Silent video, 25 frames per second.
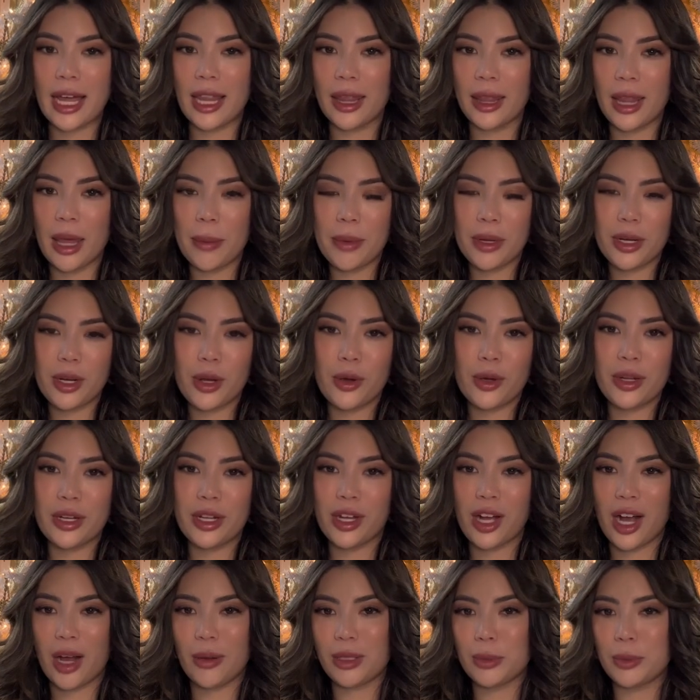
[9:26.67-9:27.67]
Let me know in the
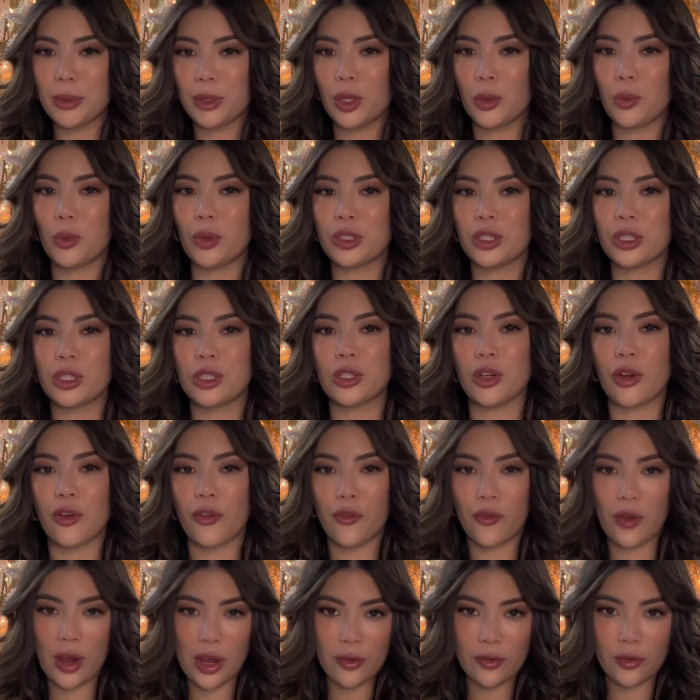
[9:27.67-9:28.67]
comments below which is your
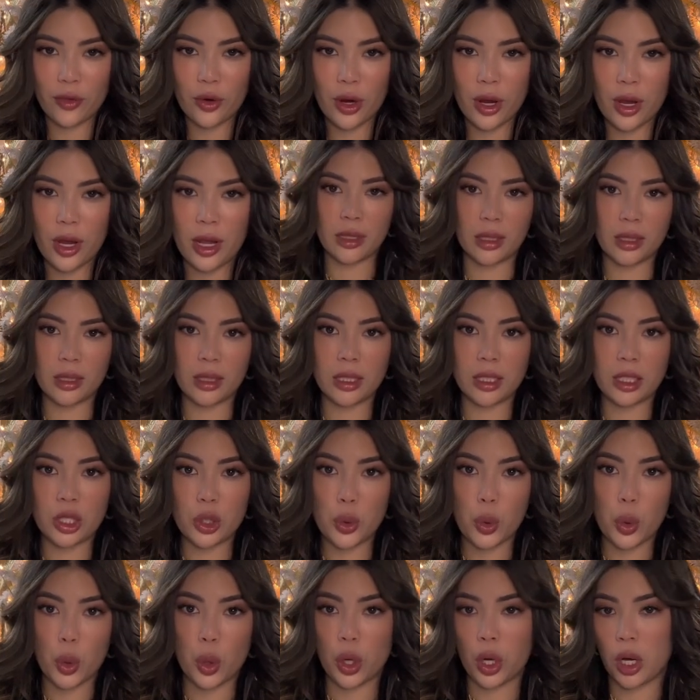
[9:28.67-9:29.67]
favorite. I think the
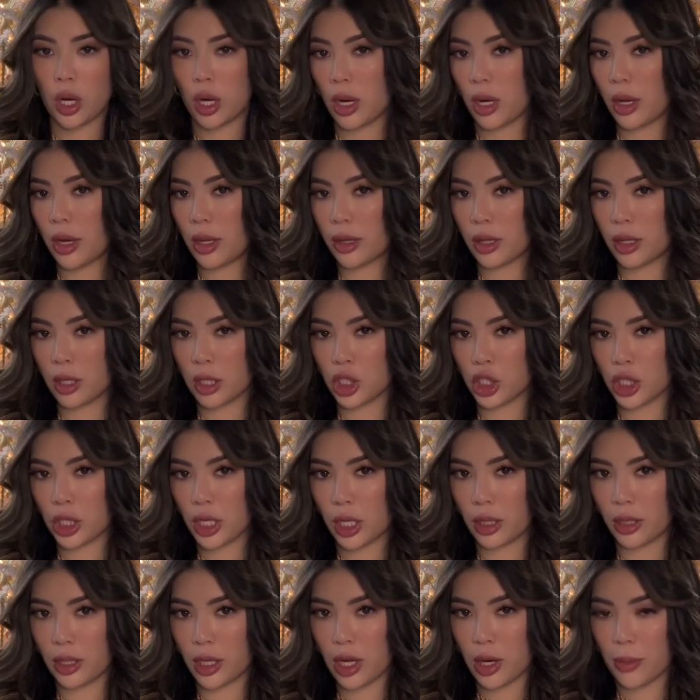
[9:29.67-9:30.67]
Dior, the
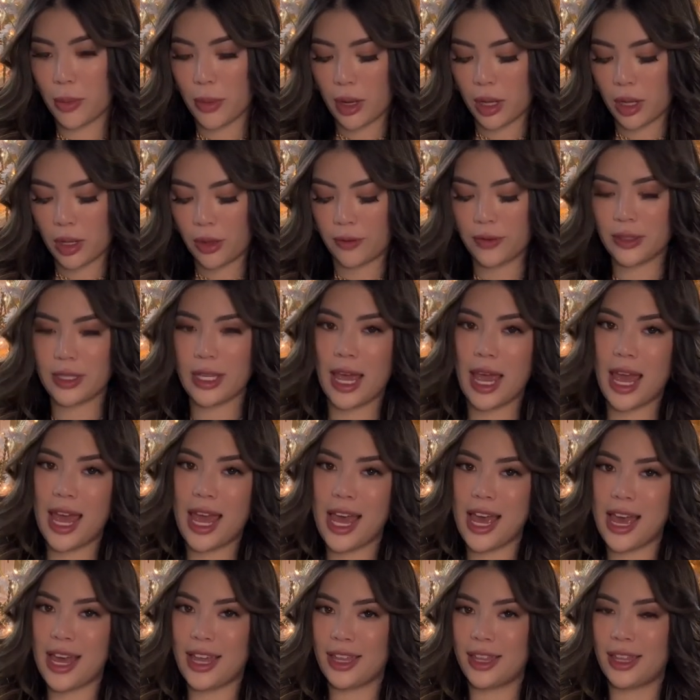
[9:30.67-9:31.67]
Chanel earmuffs,
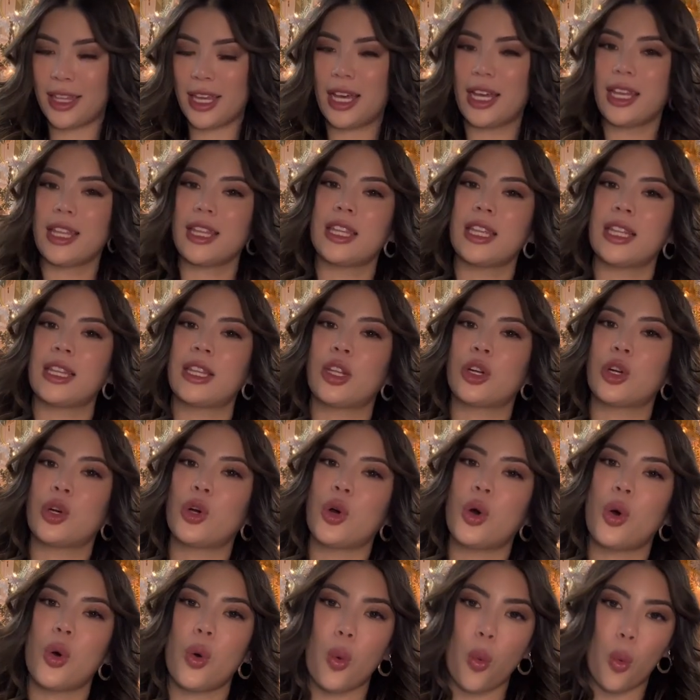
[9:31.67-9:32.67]
and the
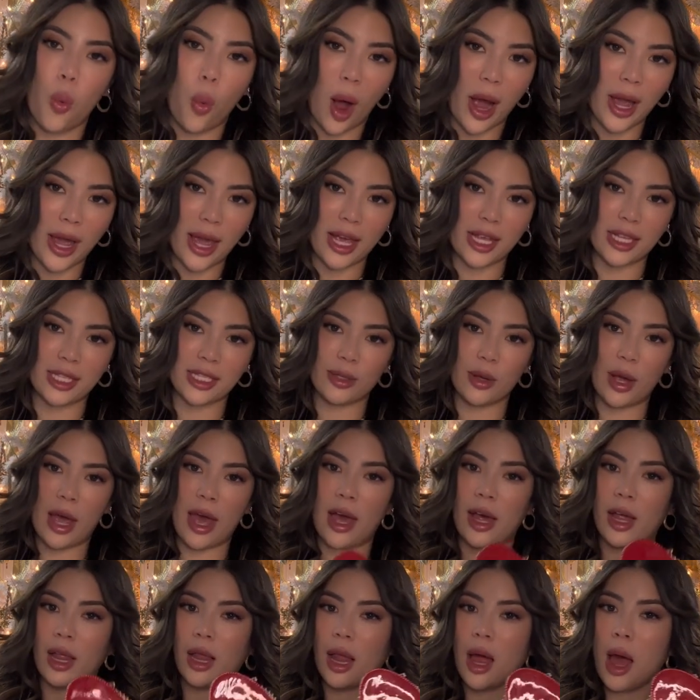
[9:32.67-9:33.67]
little Y S
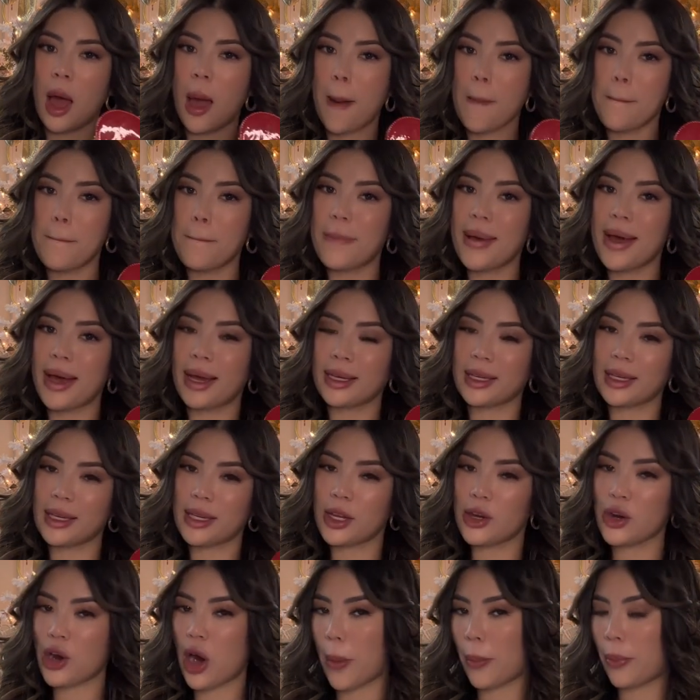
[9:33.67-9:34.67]
L bag
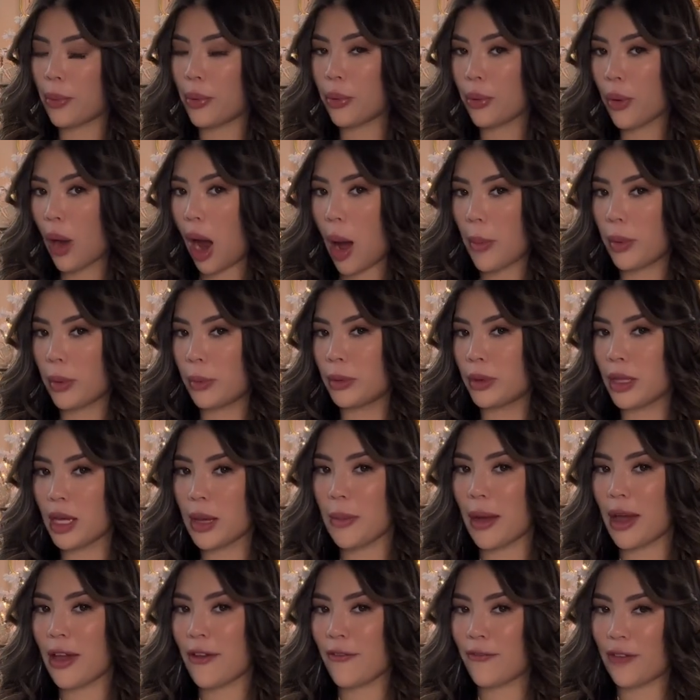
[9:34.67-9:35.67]
here are probably
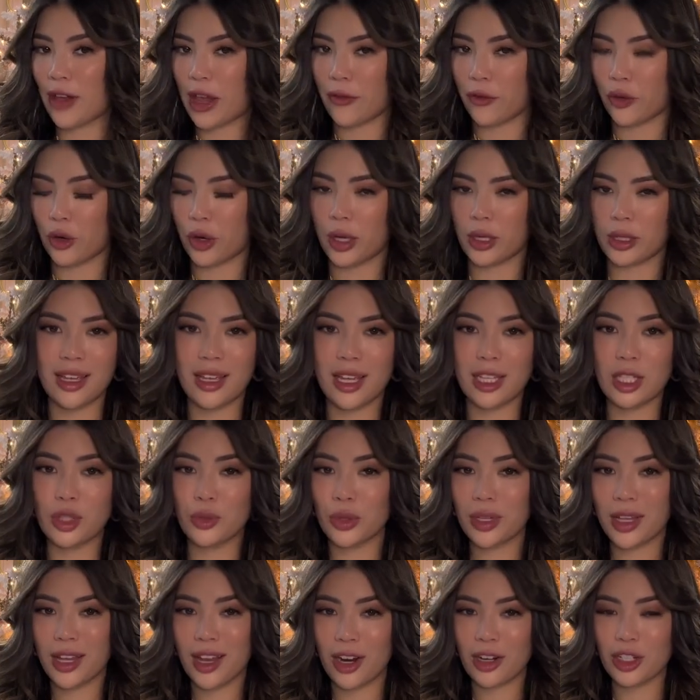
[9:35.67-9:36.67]
my favorites. It's
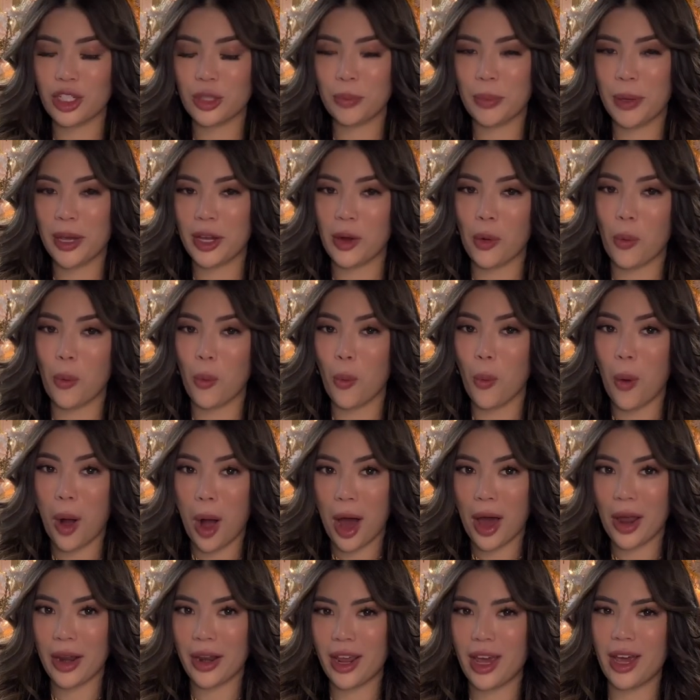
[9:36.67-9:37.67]
really hard to pick
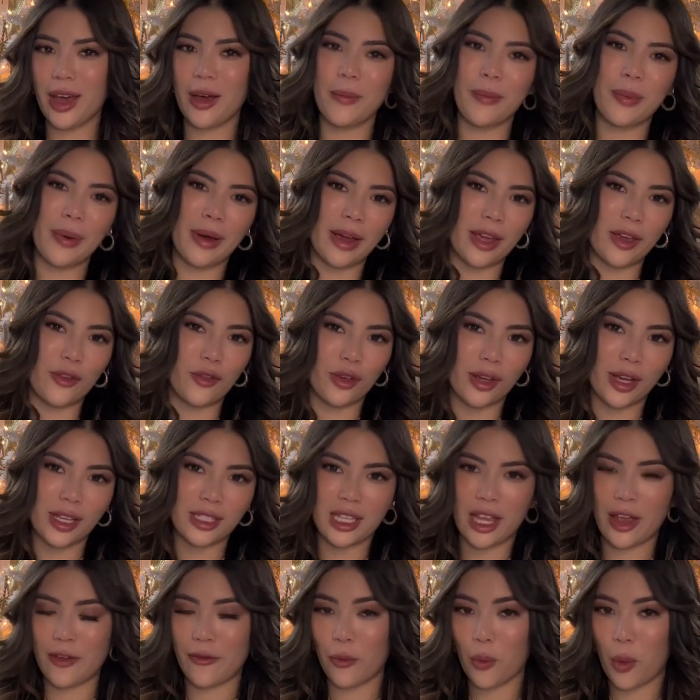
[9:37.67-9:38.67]
one, but if you guys
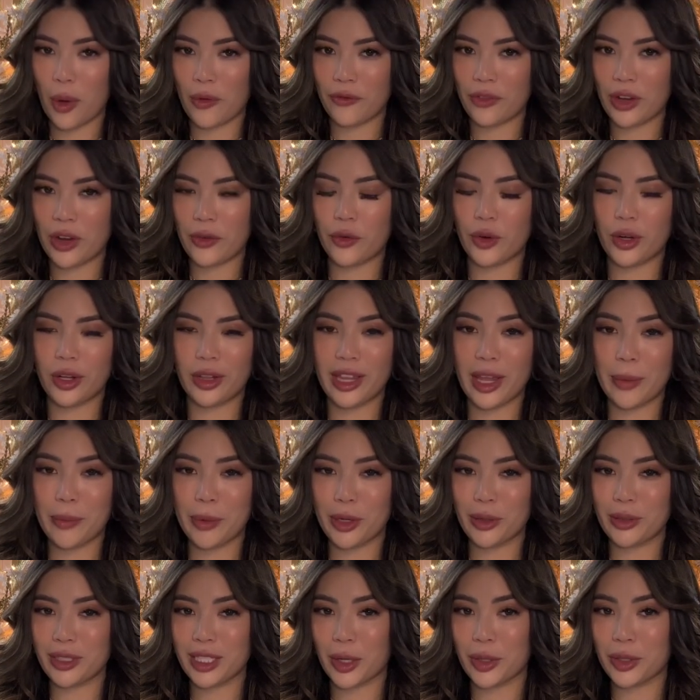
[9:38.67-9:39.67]
have one favorite, let me
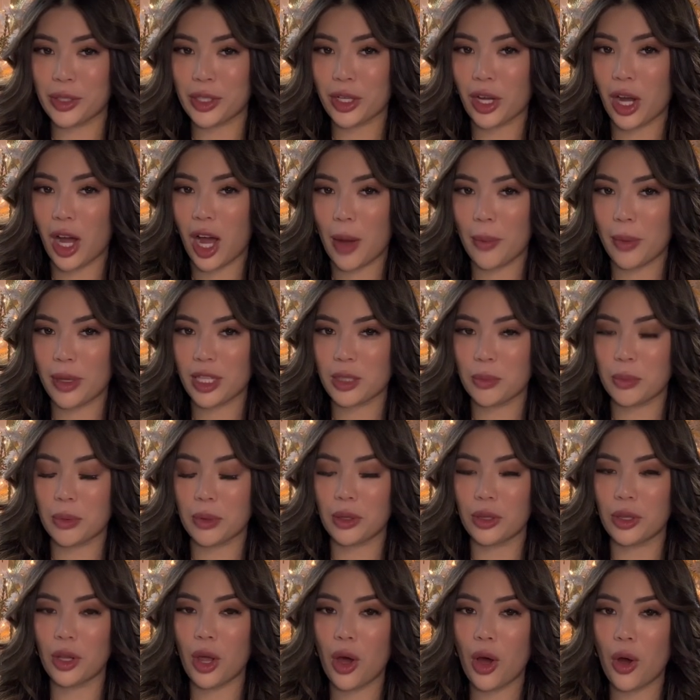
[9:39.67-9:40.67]
know down in the comments
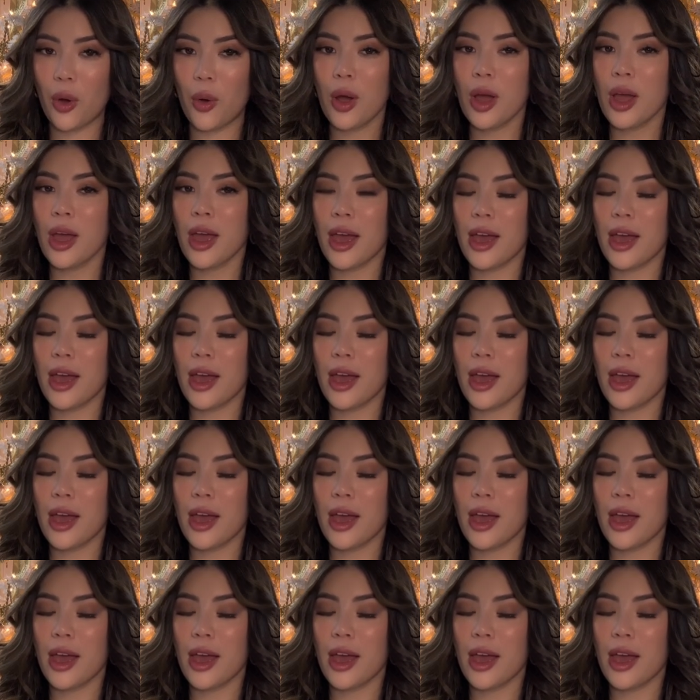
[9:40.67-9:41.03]
below.